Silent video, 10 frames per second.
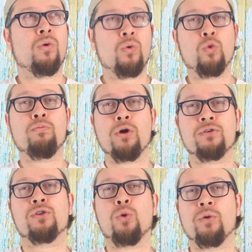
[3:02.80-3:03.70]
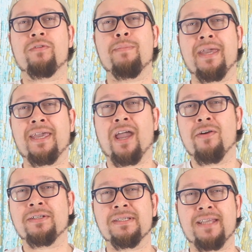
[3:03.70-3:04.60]
Almost all of the main
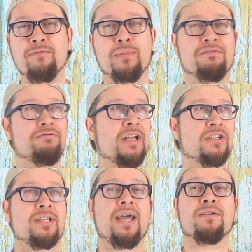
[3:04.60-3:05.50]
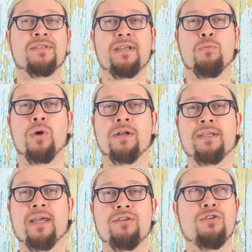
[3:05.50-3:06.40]
characters have been fleshed out somewhat,
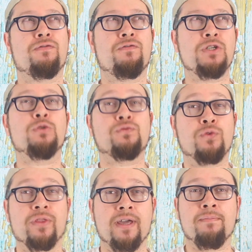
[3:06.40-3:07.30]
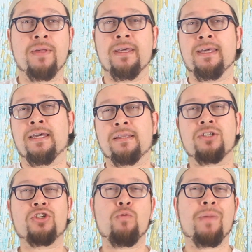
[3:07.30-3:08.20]
and you feel for them. This
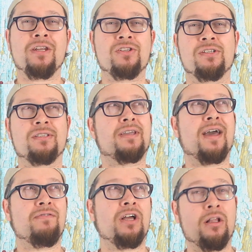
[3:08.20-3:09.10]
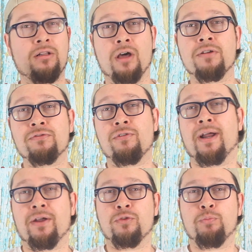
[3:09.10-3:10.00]
show manages to cover a lot of
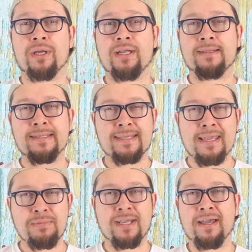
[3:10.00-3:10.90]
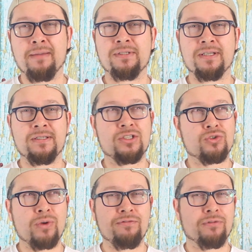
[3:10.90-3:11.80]
ground, but at the same time doesn't
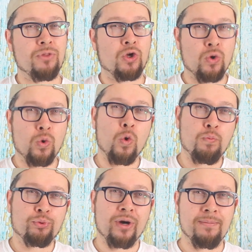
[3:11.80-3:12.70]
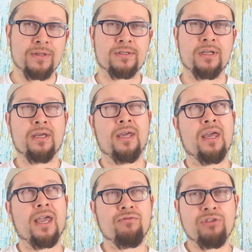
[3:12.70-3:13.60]
stray from the core premise
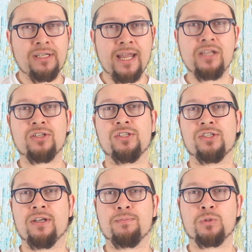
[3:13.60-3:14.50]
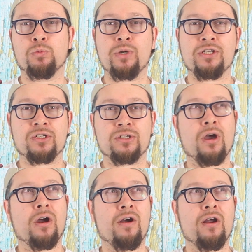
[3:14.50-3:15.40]
and relationships, which
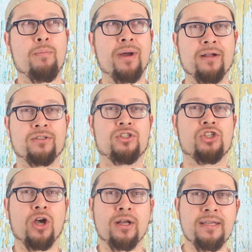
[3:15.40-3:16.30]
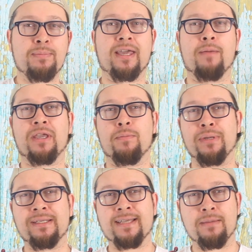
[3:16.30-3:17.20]
are about Charlie becoming a
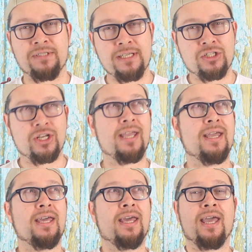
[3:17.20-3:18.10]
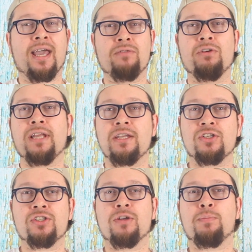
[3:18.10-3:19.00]
big-time DJ and the
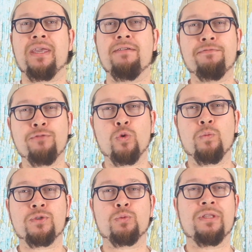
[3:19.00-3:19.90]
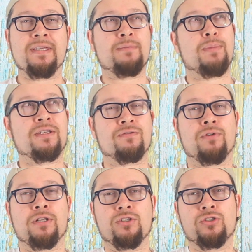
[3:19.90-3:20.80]
relationship he forms with his best
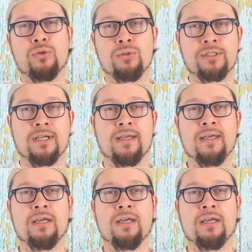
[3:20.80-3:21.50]
friend's daughter.